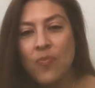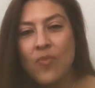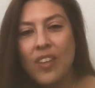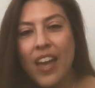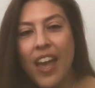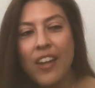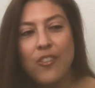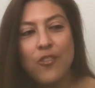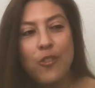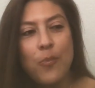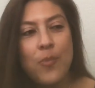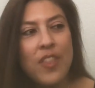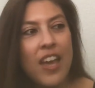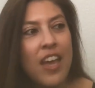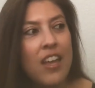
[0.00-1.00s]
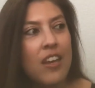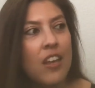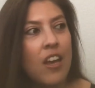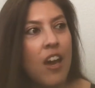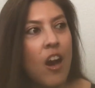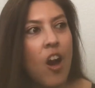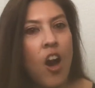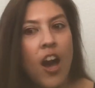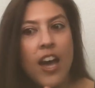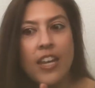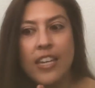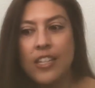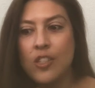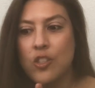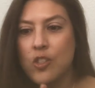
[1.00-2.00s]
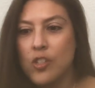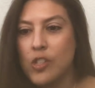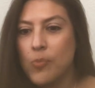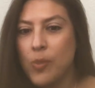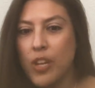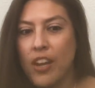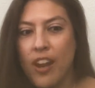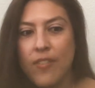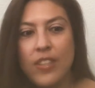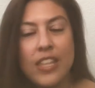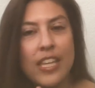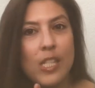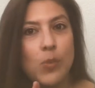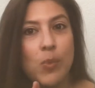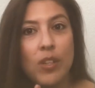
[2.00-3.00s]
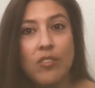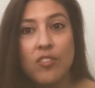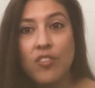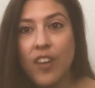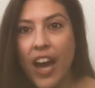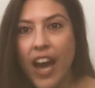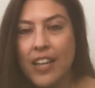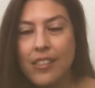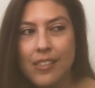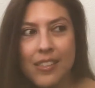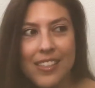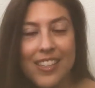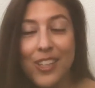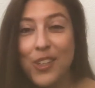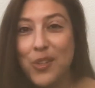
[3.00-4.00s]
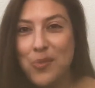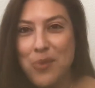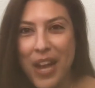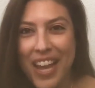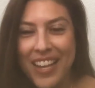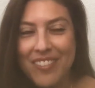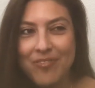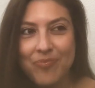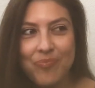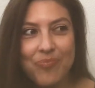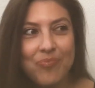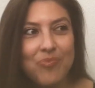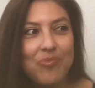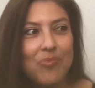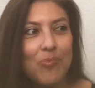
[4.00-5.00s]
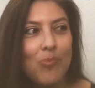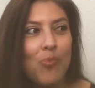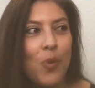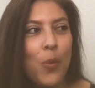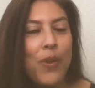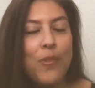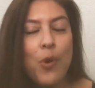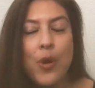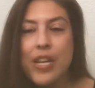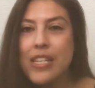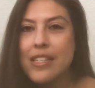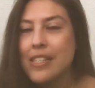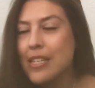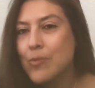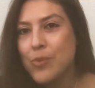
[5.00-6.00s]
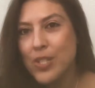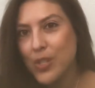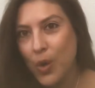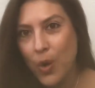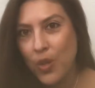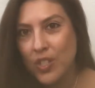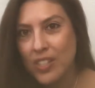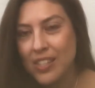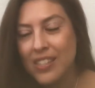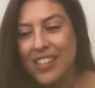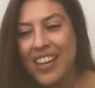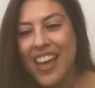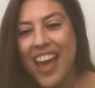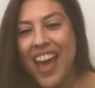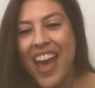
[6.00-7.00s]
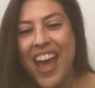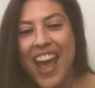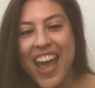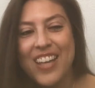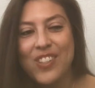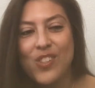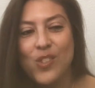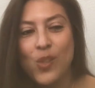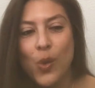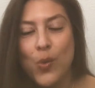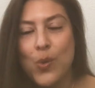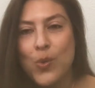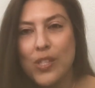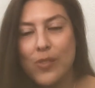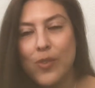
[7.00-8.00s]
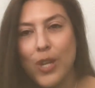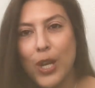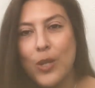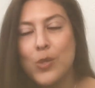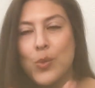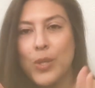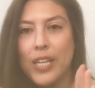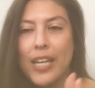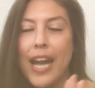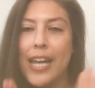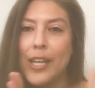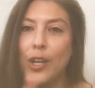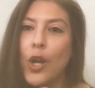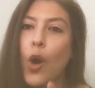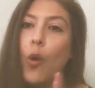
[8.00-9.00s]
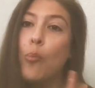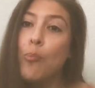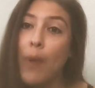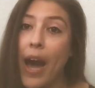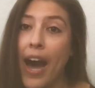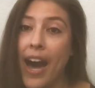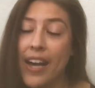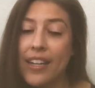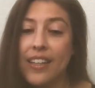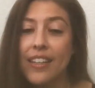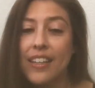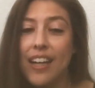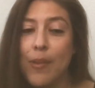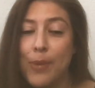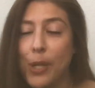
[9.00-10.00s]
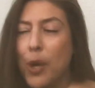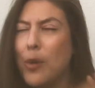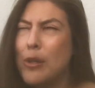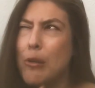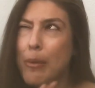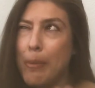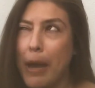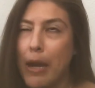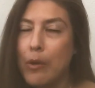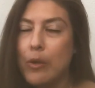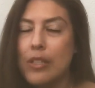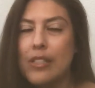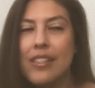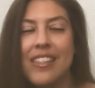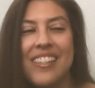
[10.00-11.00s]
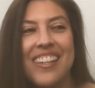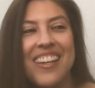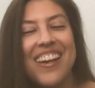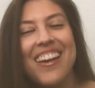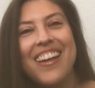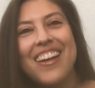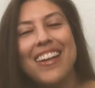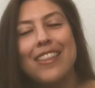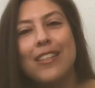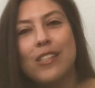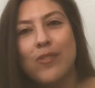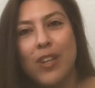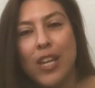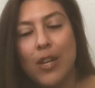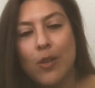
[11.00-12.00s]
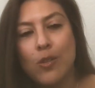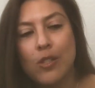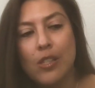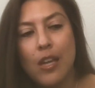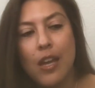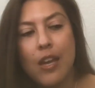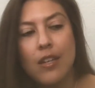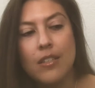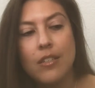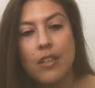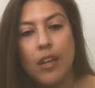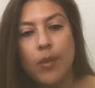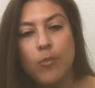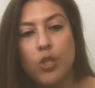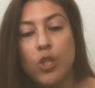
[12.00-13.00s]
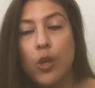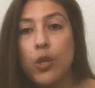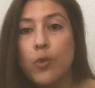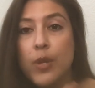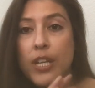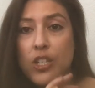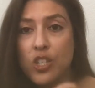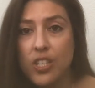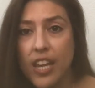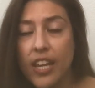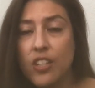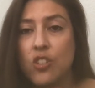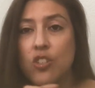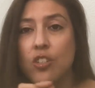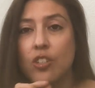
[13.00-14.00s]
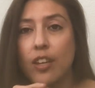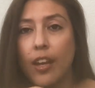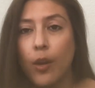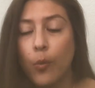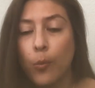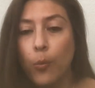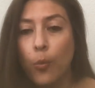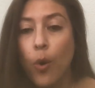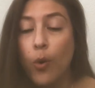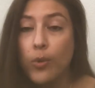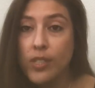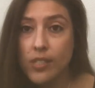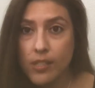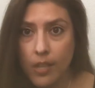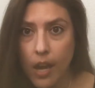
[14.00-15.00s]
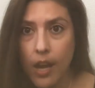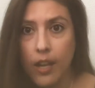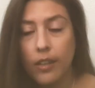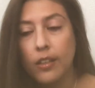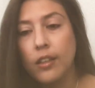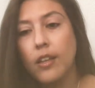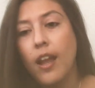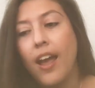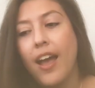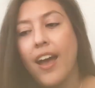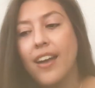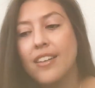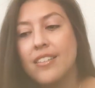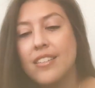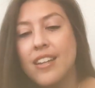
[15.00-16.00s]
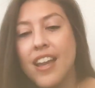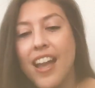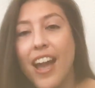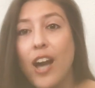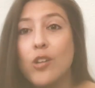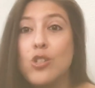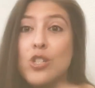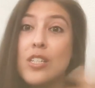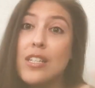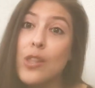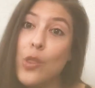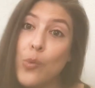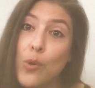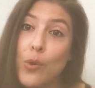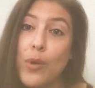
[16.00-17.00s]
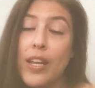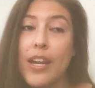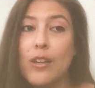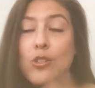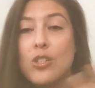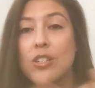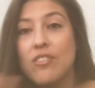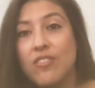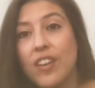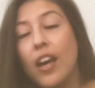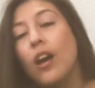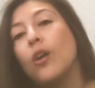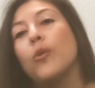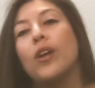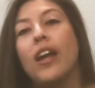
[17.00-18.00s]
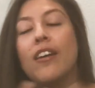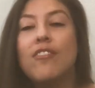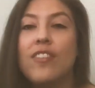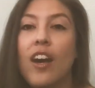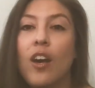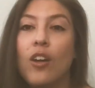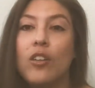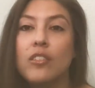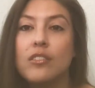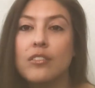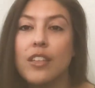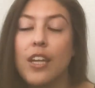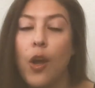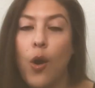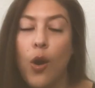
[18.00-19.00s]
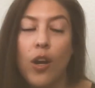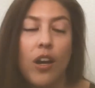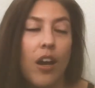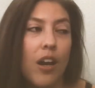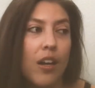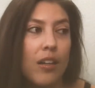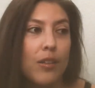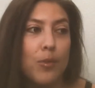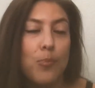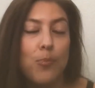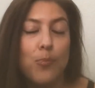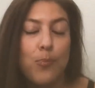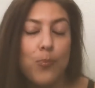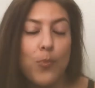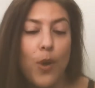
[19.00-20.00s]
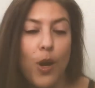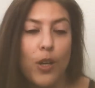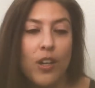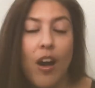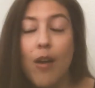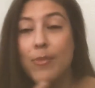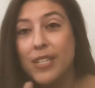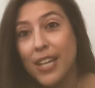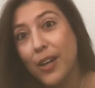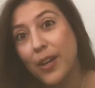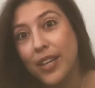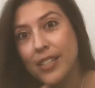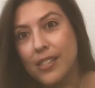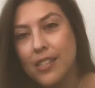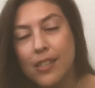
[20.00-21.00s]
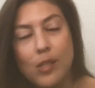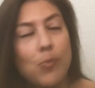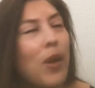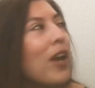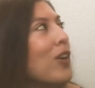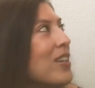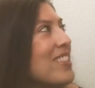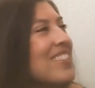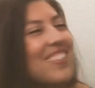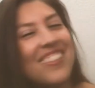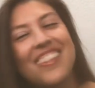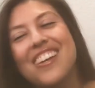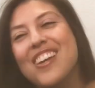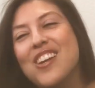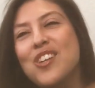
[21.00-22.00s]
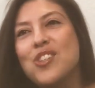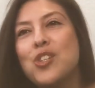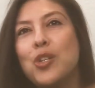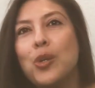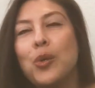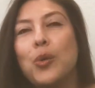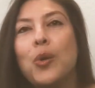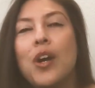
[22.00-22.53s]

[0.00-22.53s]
And from then on, it's just been, everything's been fast in a good way. We've already seen results, and so through these videos we're going to kind of go back. I'm going to go a little bit backwards in these videos and show you each stage and what was done and how she did through it, how she felt, what I felt, our commentary as parents too.